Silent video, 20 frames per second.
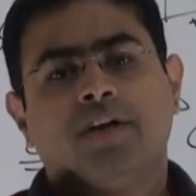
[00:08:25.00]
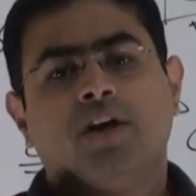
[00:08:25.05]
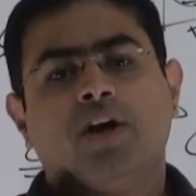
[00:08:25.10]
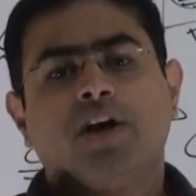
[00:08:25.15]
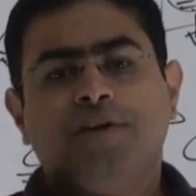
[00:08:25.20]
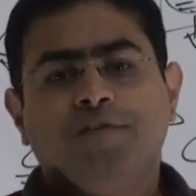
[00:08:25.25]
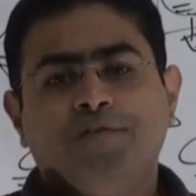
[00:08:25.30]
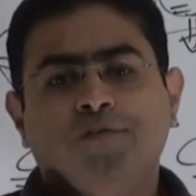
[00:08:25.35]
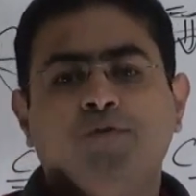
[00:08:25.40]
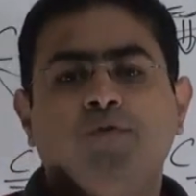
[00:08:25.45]
Now
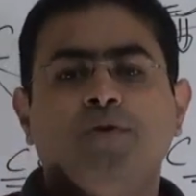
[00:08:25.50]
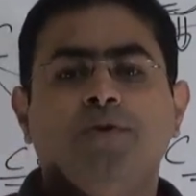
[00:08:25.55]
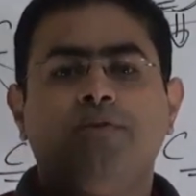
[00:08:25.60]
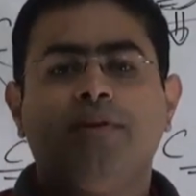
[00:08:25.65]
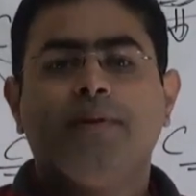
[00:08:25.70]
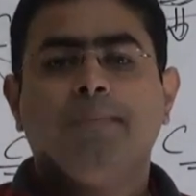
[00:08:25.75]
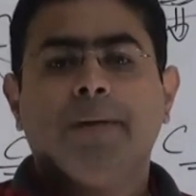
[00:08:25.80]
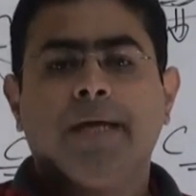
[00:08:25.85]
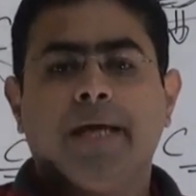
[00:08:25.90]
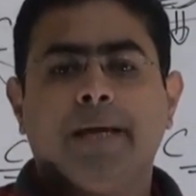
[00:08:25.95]
if we
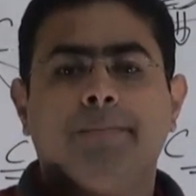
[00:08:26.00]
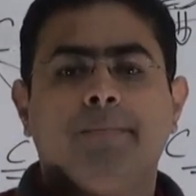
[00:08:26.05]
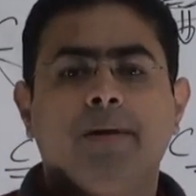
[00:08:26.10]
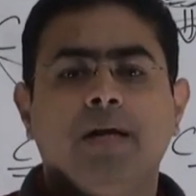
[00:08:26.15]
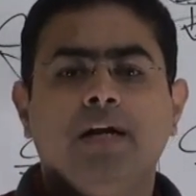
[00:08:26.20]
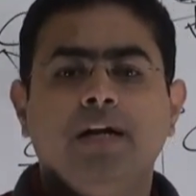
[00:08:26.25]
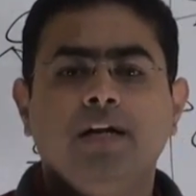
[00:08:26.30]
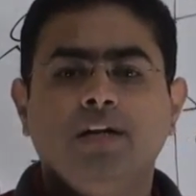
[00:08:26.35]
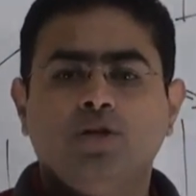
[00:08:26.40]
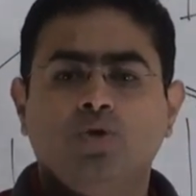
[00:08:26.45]
will be
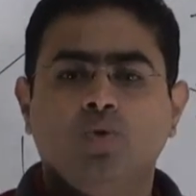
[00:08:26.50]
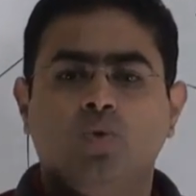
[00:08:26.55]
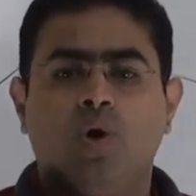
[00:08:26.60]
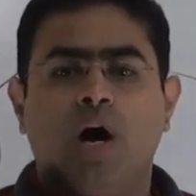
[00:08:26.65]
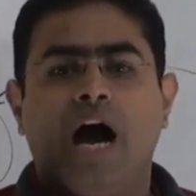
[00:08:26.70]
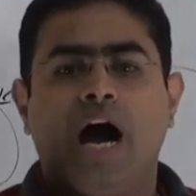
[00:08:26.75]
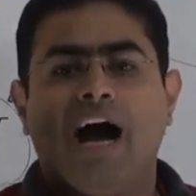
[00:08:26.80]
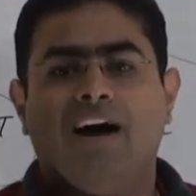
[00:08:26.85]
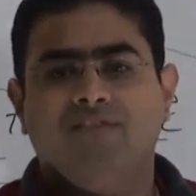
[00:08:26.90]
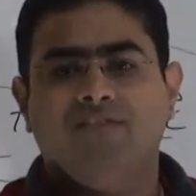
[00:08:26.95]
able to
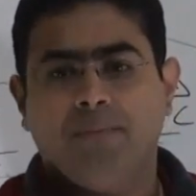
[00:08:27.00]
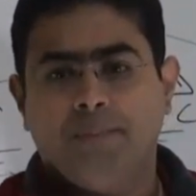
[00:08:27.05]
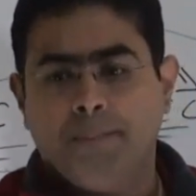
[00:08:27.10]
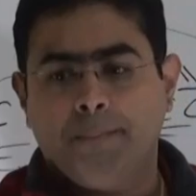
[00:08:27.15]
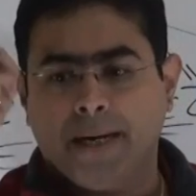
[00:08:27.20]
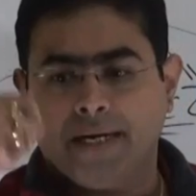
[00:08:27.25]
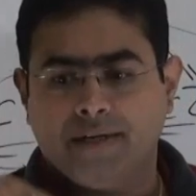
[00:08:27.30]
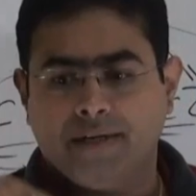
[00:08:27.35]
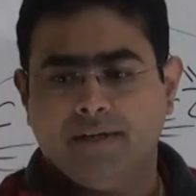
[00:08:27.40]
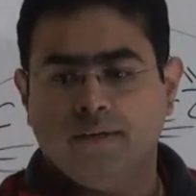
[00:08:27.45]
have
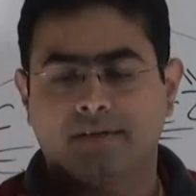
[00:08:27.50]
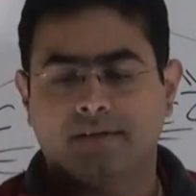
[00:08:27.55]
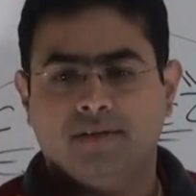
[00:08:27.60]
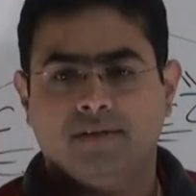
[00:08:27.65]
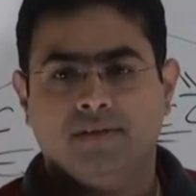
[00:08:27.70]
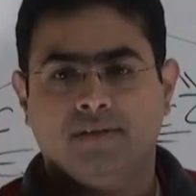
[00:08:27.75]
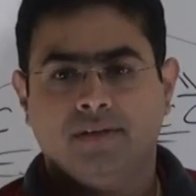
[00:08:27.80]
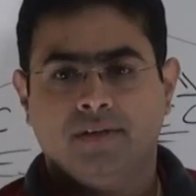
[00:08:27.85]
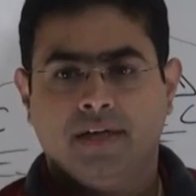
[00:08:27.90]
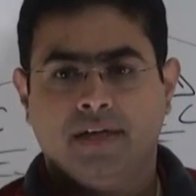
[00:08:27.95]
better
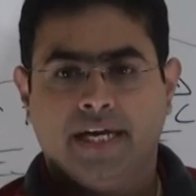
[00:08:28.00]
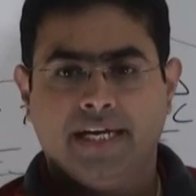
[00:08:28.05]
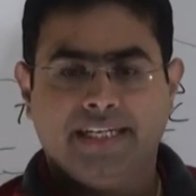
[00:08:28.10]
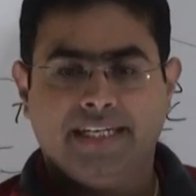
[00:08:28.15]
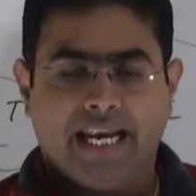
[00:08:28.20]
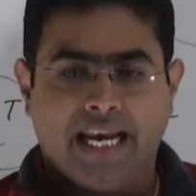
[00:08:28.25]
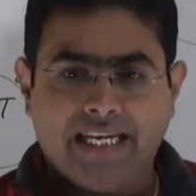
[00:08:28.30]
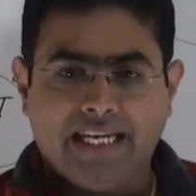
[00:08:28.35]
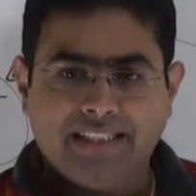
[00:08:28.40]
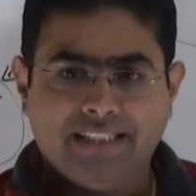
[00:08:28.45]

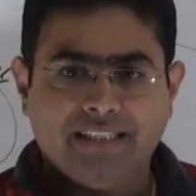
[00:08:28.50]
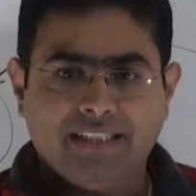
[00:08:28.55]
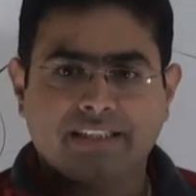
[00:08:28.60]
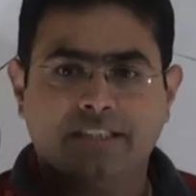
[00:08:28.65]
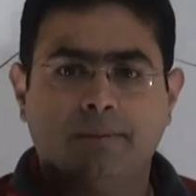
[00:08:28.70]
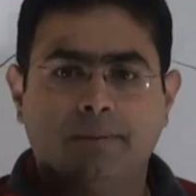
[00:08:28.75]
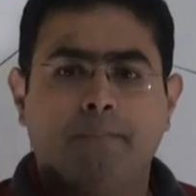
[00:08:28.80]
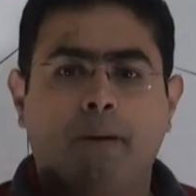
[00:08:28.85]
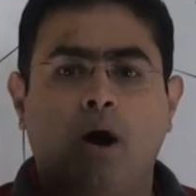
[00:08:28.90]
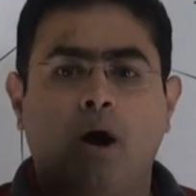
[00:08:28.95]

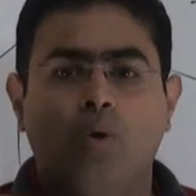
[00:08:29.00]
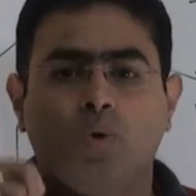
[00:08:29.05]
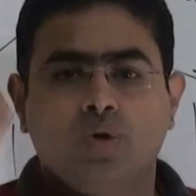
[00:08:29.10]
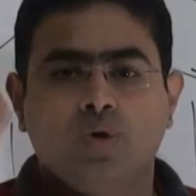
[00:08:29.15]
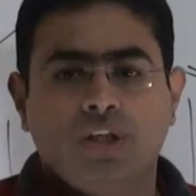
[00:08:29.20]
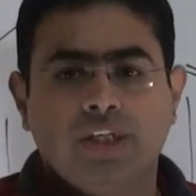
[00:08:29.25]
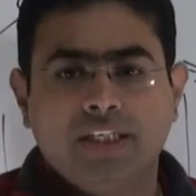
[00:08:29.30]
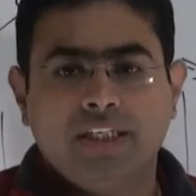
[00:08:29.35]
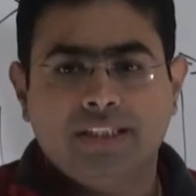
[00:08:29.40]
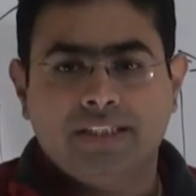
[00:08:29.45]
intelligence
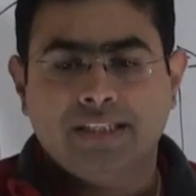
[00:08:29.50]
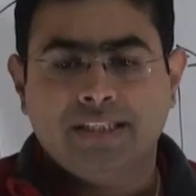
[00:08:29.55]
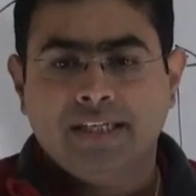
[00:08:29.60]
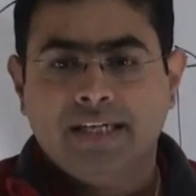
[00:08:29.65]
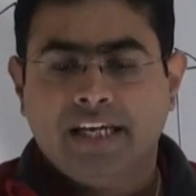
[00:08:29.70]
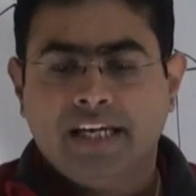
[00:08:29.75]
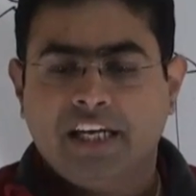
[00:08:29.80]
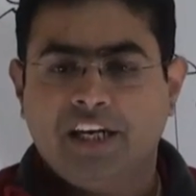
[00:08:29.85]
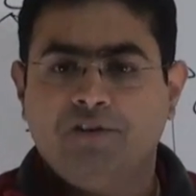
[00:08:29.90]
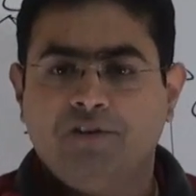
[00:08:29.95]
about these
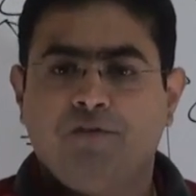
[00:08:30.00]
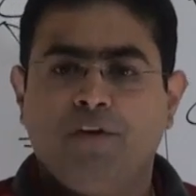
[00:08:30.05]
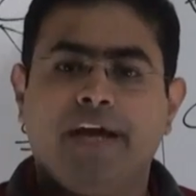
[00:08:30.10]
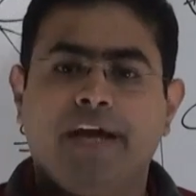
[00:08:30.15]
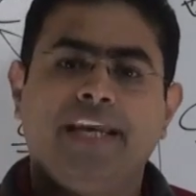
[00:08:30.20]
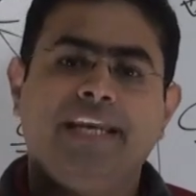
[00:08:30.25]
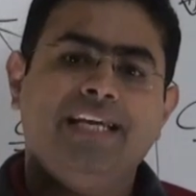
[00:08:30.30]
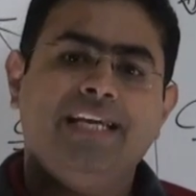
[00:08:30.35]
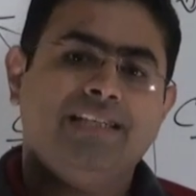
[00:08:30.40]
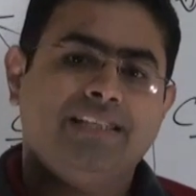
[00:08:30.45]

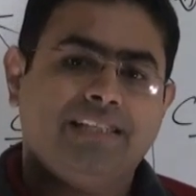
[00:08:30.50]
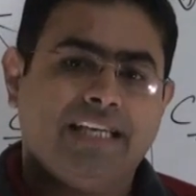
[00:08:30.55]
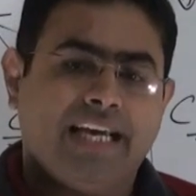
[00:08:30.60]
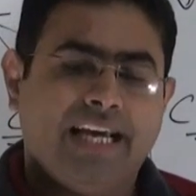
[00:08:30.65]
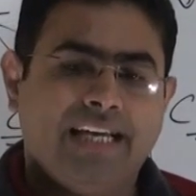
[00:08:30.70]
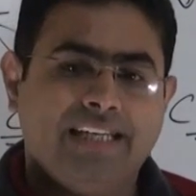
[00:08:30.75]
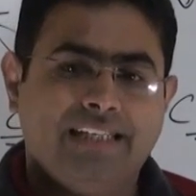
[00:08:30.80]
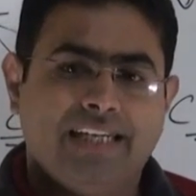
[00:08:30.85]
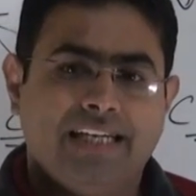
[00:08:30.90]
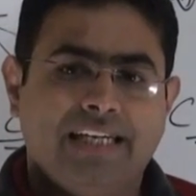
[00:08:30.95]
nefarious
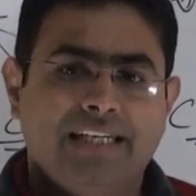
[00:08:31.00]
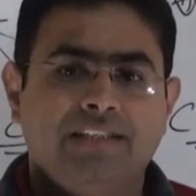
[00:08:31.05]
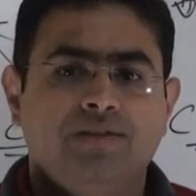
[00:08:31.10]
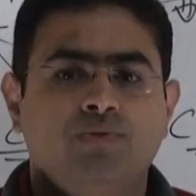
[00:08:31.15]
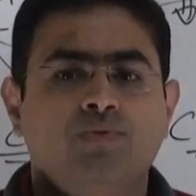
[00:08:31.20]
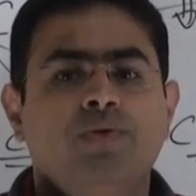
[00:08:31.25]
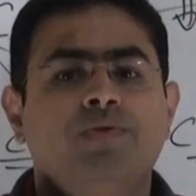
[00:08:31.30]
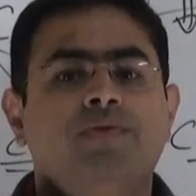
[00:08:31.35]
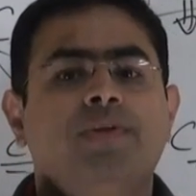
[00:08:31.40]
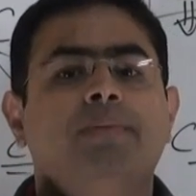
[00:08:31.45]
agents,
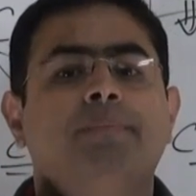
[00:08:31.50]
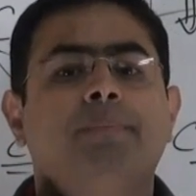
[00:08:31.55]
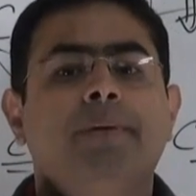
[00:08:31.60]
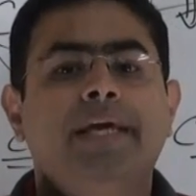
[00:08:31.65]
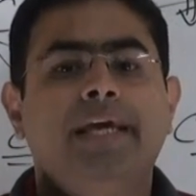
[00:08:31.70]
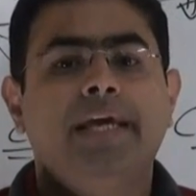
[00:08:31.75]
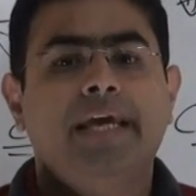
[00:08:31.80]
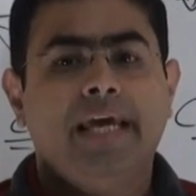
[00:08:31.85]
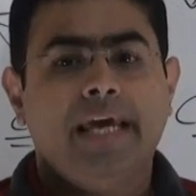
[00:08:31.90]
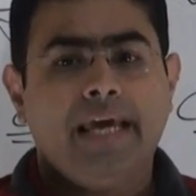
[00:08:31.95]
we will
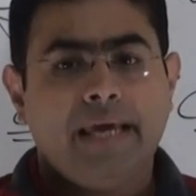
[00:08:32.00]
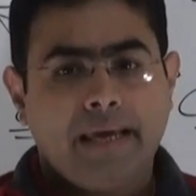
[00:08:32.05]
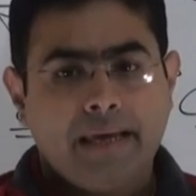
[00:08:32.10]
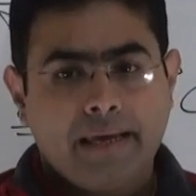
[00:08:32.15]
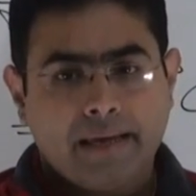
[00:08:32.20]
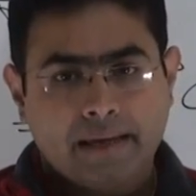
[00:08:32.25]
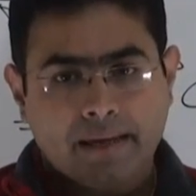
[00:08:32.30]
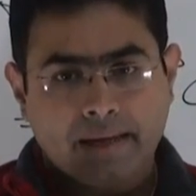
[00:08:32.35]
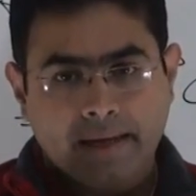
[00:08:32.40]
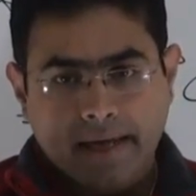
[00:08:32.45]
be
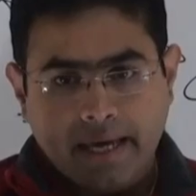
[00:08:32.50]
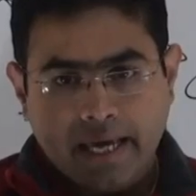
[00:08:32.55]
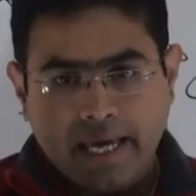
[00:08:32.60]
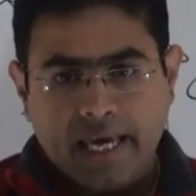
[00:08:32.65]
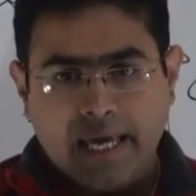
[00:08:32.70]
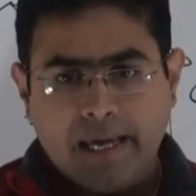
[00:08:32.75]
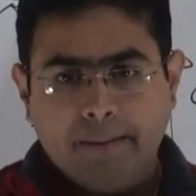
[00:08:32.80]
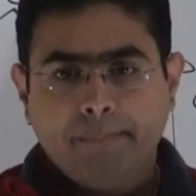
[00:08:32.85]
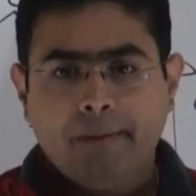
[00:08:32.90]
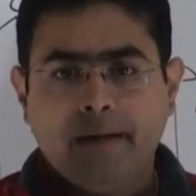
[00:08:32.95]

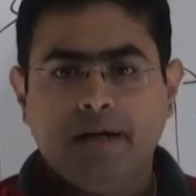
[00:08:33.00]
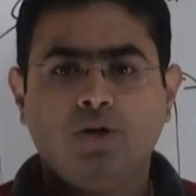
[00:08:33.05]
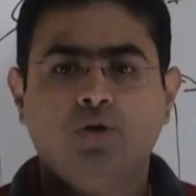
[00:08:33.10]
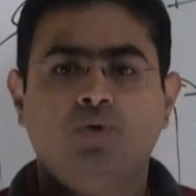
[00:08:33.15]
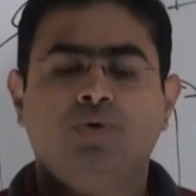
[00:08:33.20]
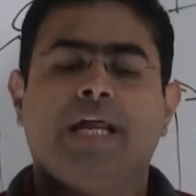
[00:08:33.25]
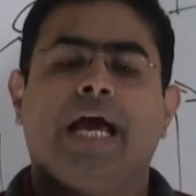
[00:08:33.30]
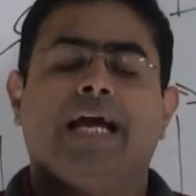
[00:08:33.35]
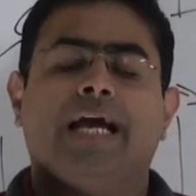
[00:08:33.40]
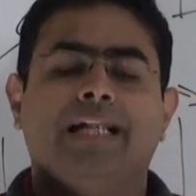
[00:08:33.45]
able
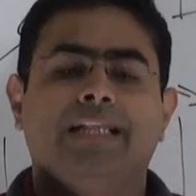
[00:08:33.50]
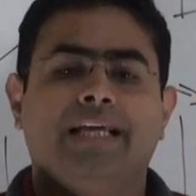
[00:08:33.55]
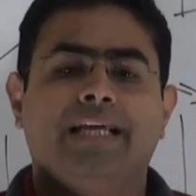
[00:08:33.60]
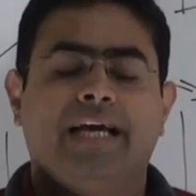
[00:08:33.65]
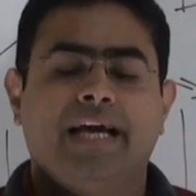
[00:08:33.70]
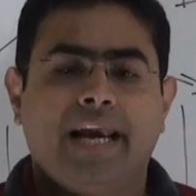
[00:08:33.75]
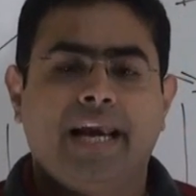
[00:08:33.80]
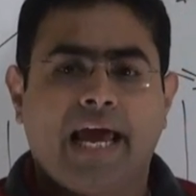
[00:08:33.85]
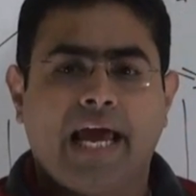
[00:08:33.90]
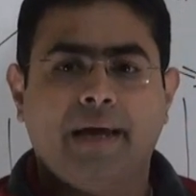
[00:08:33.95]
to tackle the
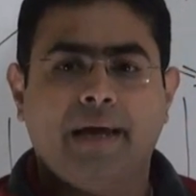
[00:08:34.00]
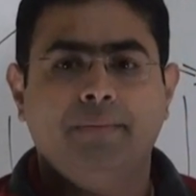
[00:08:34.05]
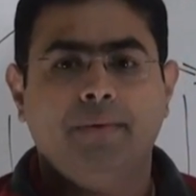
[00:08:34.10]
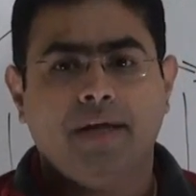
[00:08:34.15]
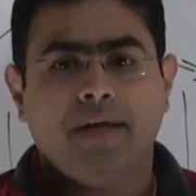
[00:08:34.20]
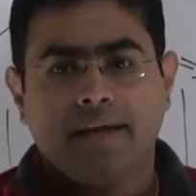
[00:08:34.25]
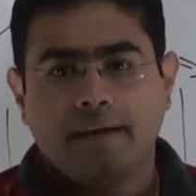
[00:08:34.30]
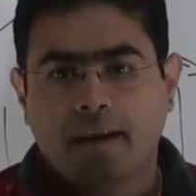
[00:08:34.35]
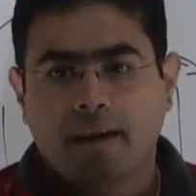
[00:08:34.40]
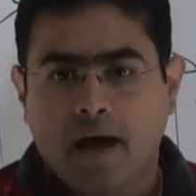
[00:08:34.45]
crime
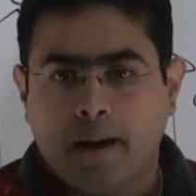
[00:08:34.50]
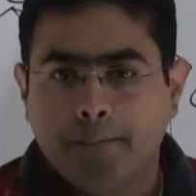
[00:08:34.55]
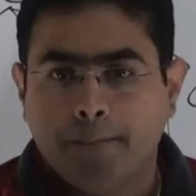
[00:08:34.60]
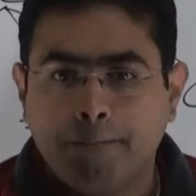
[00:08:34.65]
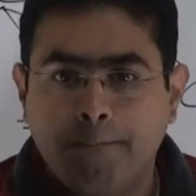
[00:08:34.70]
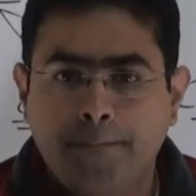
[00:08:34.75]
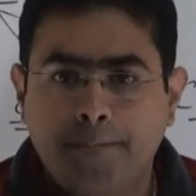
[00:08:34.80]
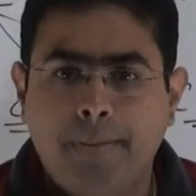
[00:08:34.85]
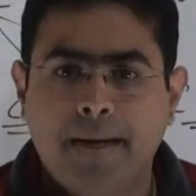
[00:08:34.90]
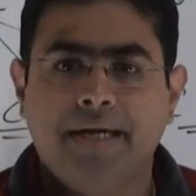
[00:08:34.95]
in a
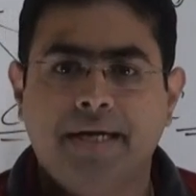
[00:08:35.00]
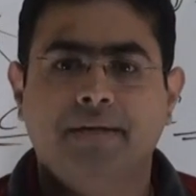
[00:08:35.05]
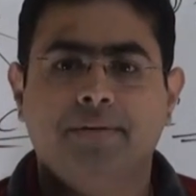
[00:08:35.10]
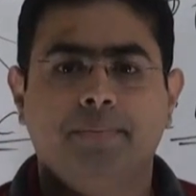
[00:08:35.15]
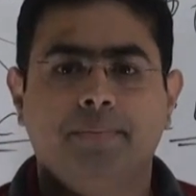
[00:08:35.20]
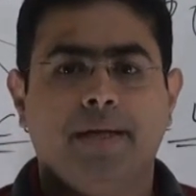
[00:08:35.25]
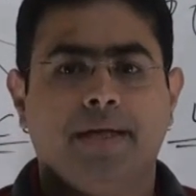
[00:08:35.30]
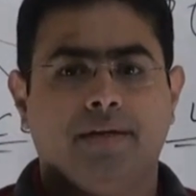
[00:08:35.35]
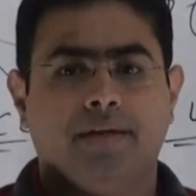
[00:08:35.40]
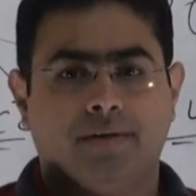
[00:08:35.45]
better
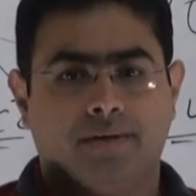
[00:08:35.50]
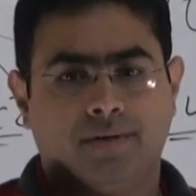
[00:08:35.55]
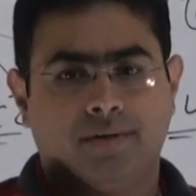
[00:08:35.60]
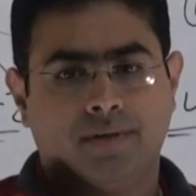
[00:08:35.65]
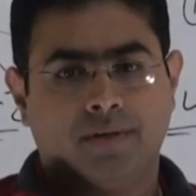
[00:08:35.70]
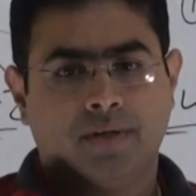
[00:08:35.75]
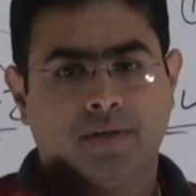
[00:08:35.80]
manner.